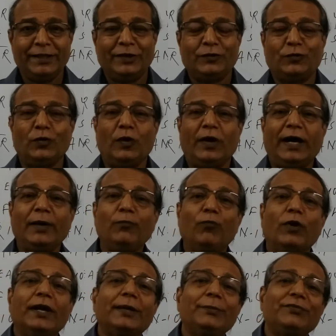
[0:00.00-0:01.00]
So
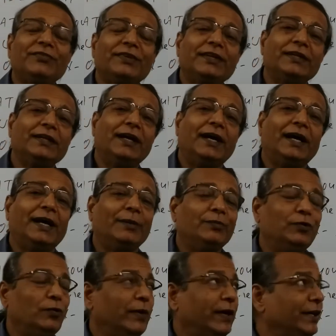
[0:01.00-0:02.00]
what I'm saying, I have
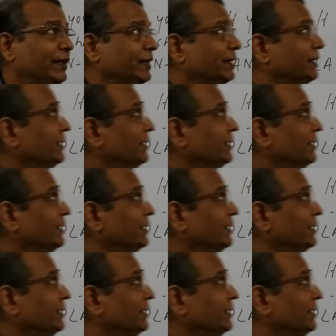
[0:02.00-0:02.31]
no idea.